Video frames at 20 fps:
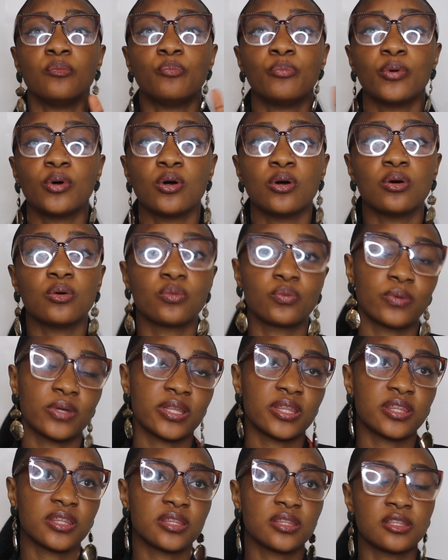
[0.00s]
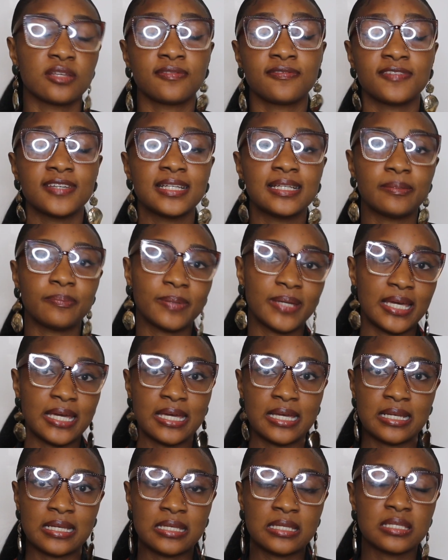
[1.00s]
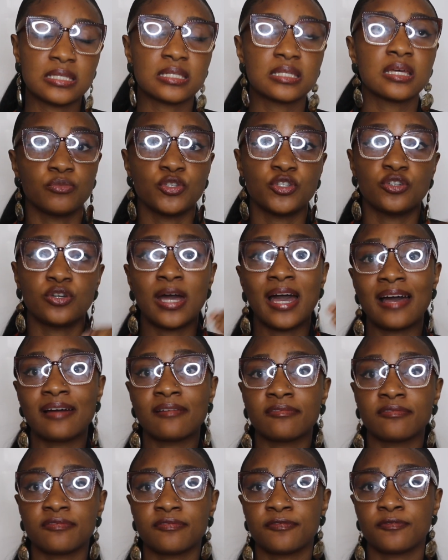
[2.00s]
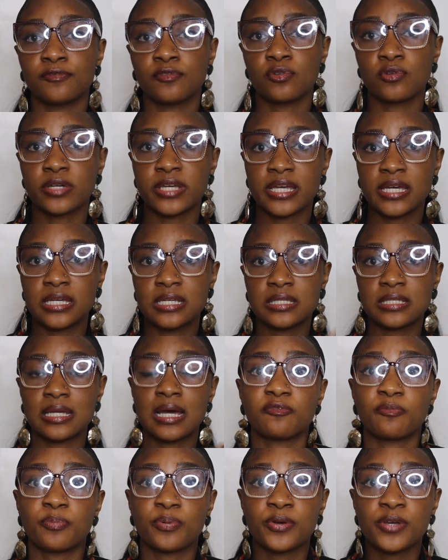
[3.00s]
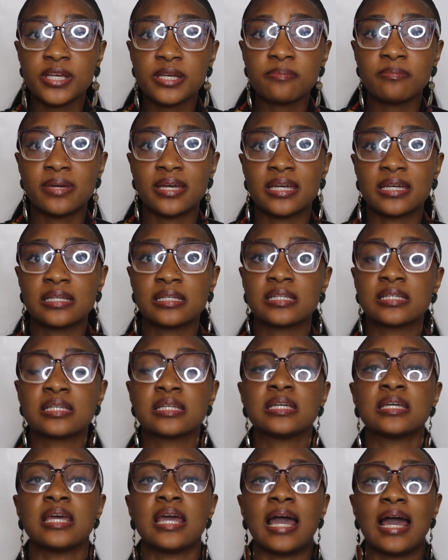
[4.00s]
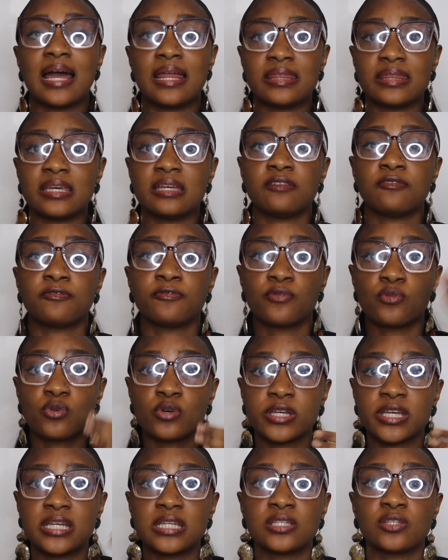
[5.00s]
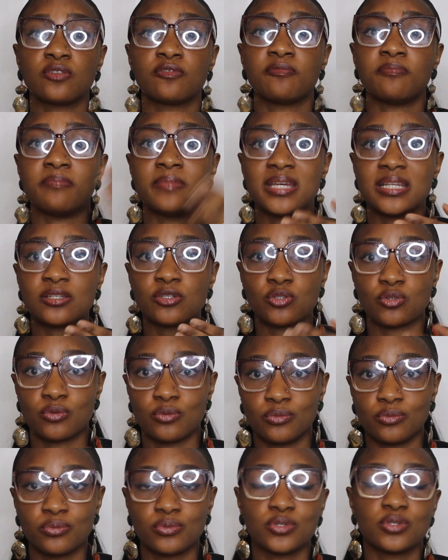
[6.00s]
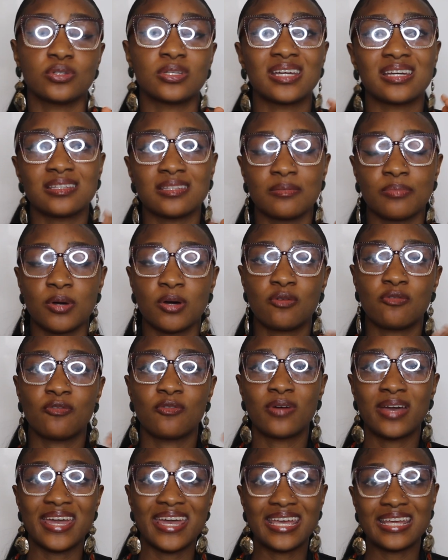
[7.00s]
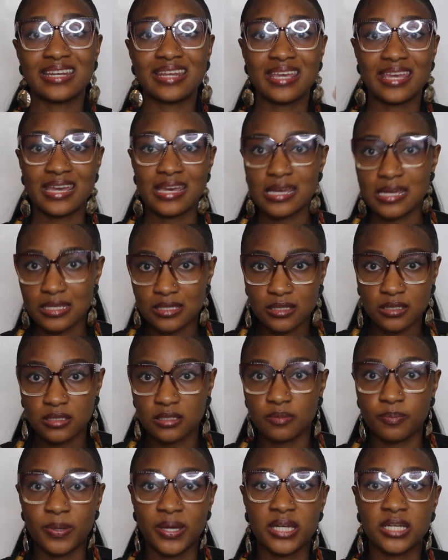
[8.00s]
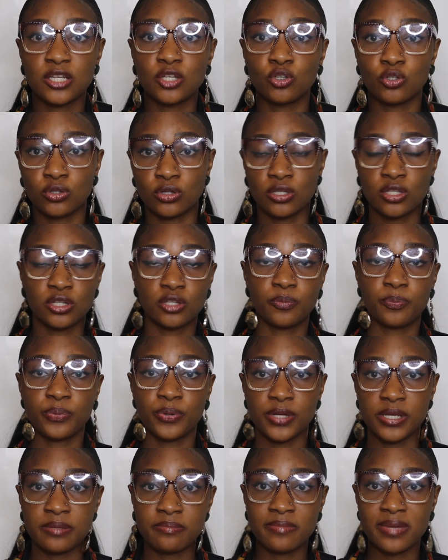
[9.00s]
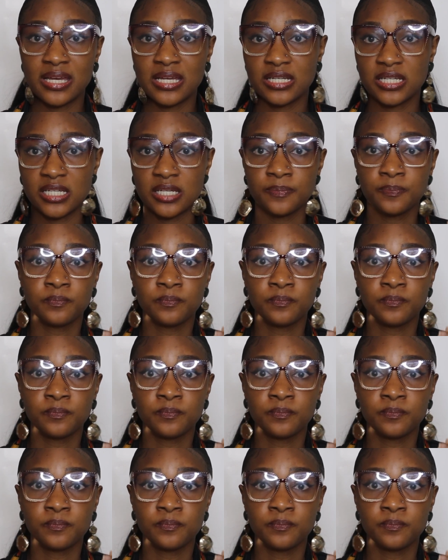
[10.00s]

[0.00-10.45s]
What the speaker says: But with the Philippines, you have 4 years of pre-med and then 4 years of med school. So that's about 8 years, depending on the pre-med